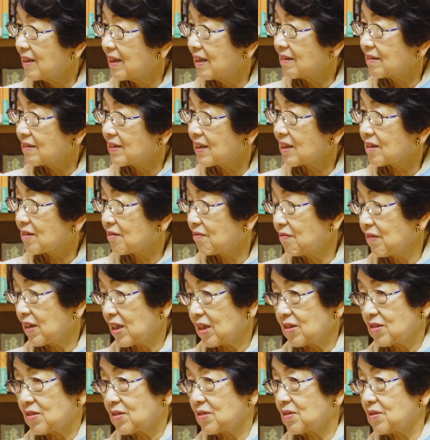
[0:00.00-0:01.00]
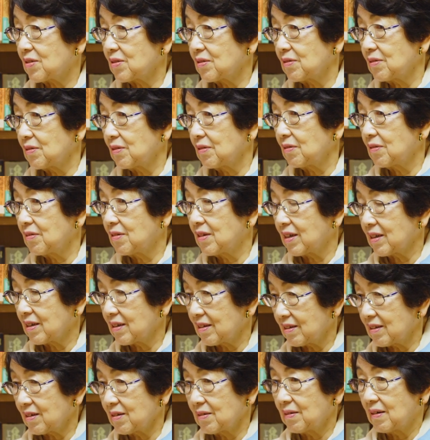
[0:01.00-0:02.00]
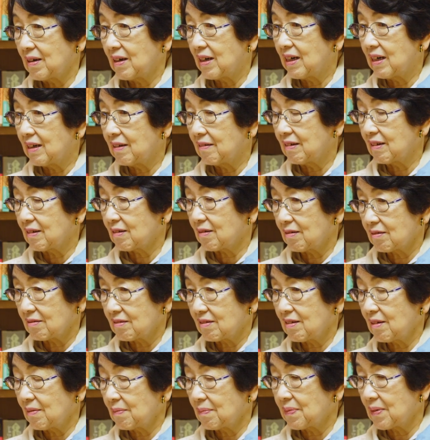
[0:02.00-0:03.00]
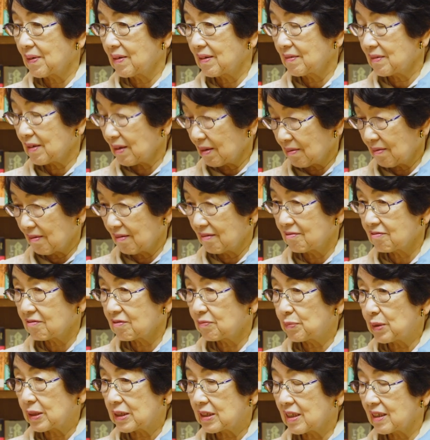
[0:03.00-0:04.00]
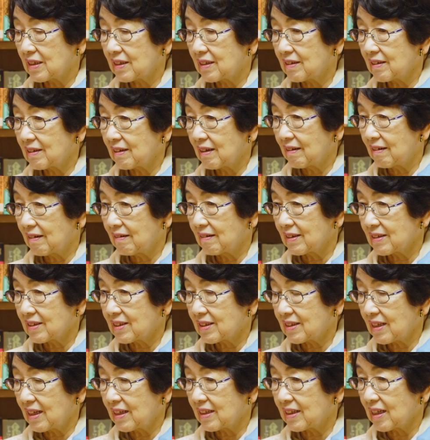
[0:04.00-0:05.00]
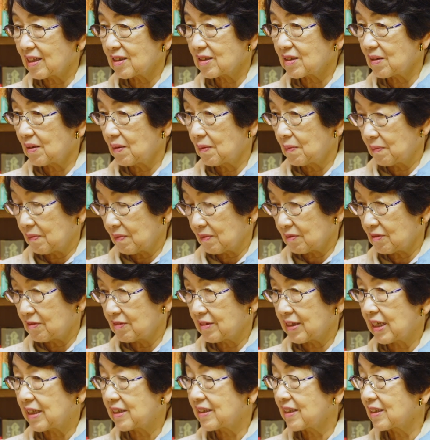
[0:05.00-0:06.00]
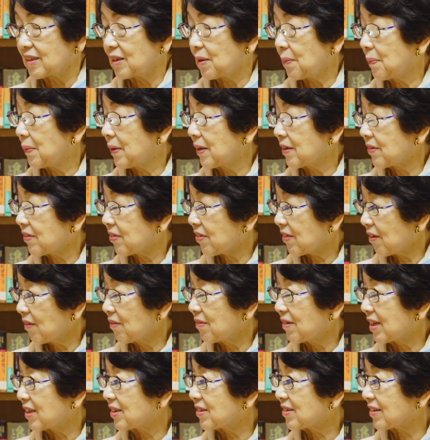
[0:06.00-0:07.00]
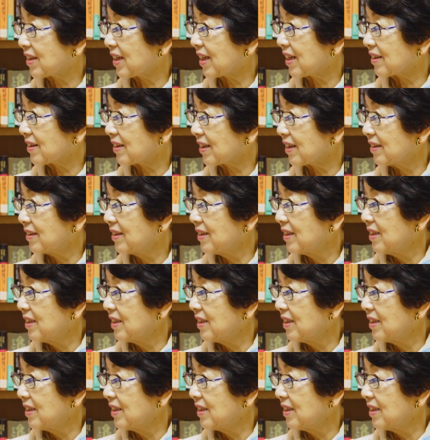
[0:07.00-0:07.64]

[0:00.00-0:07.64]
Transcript: That leads to the, our contemporary, present status of creating the birth theory together.